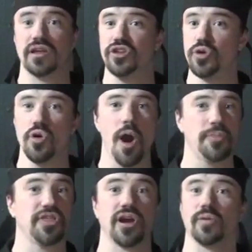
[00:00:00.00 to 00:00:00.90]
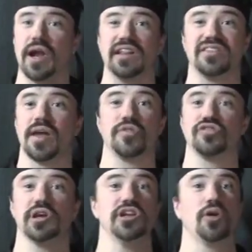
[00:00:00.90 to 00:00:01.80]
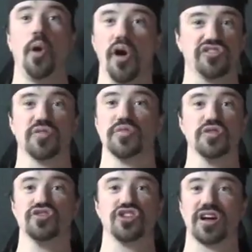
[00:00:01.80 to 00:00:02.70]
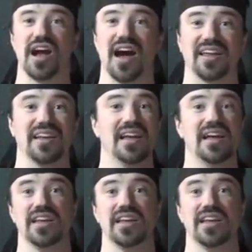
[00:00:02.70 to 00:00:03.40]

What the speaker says: You go up there, ready to demonstrate your awesome nunchuck kata.